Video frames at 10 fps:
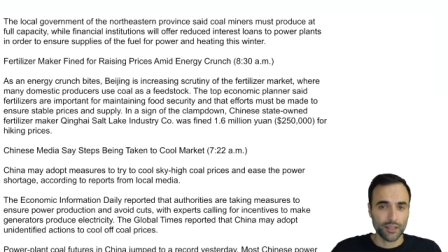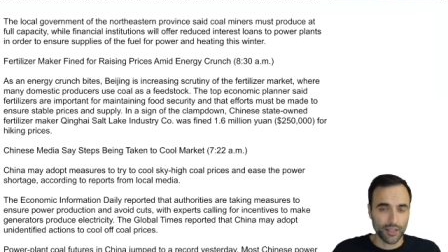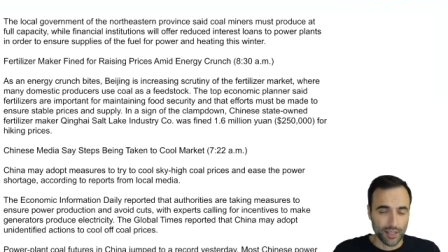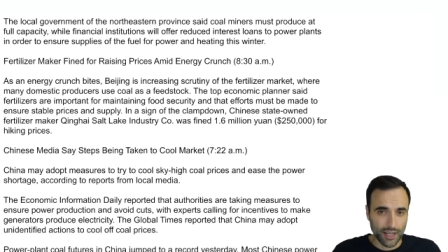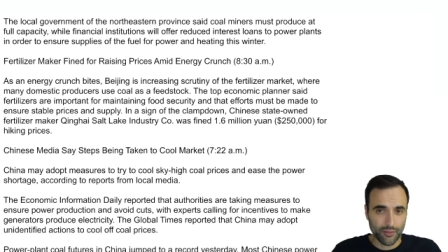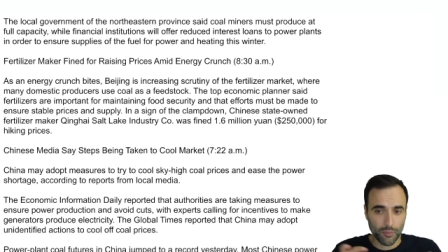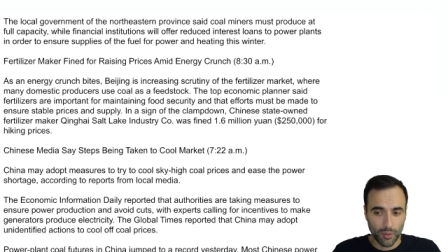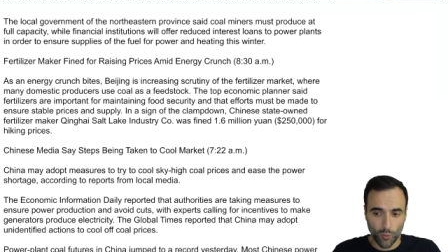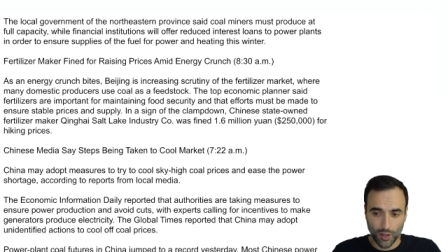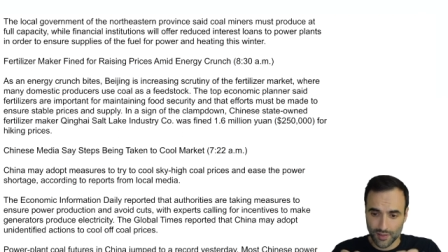The
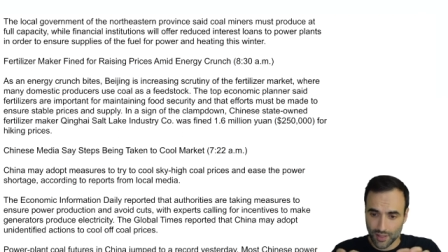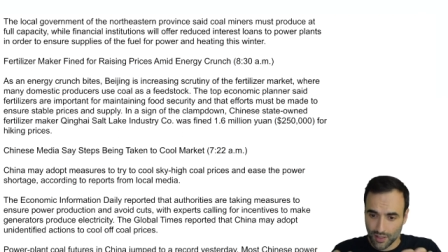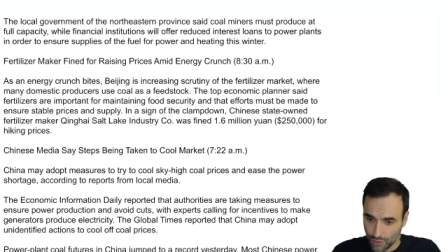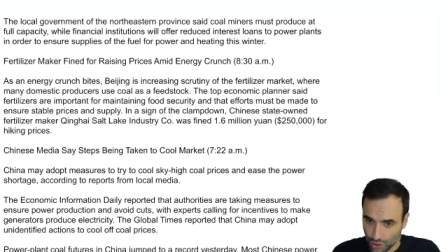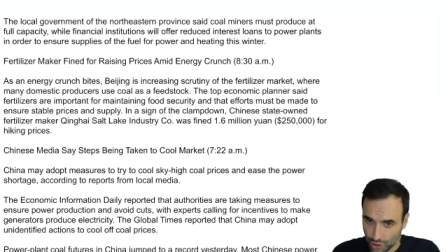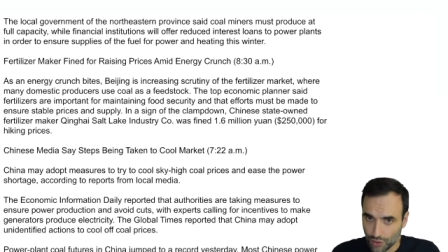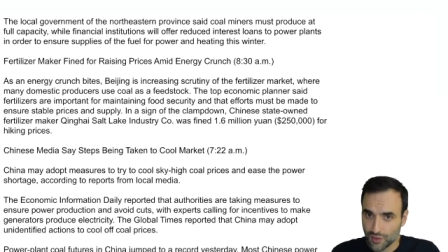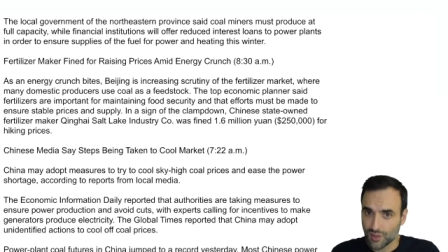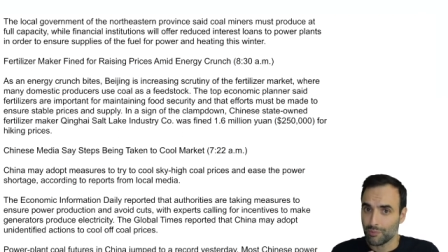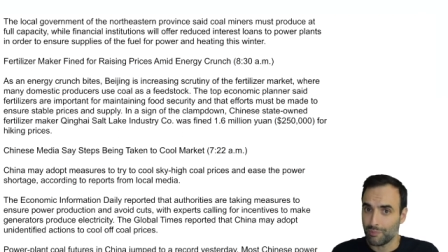government wants to ensure
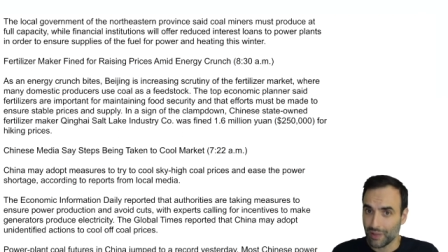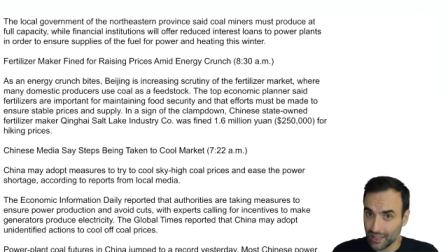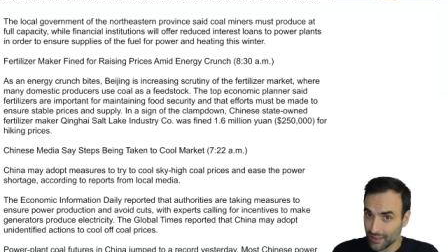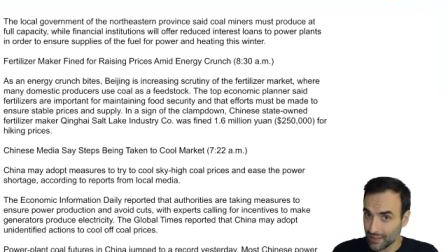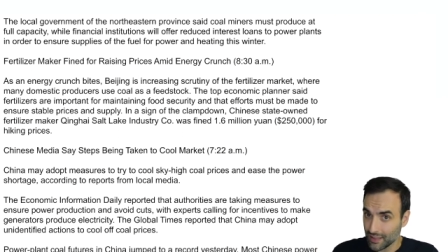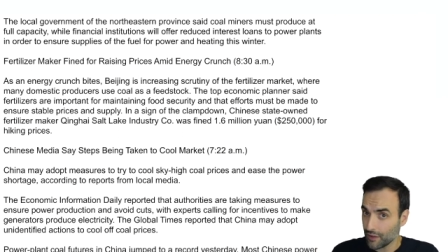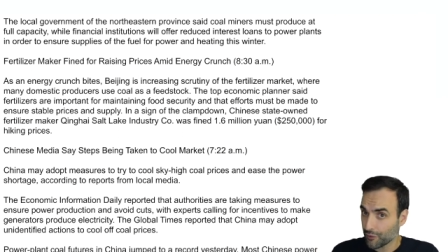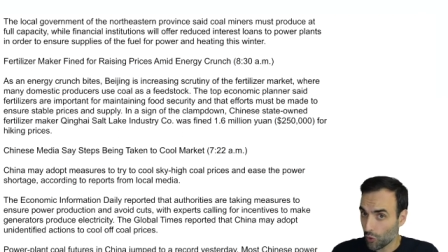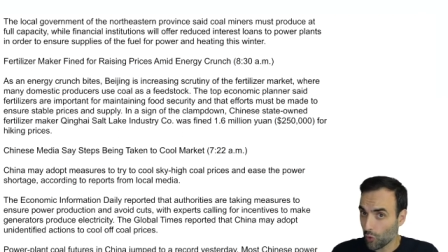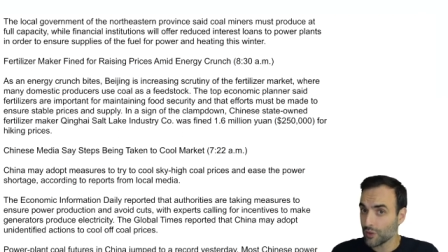stability,
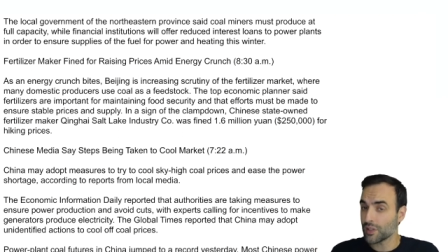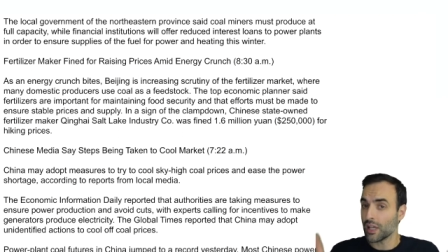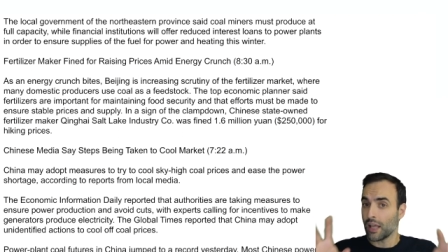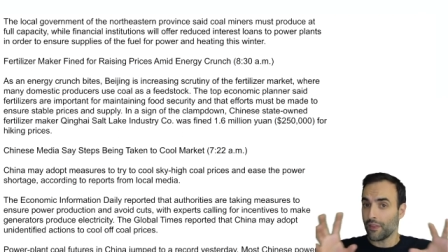of course.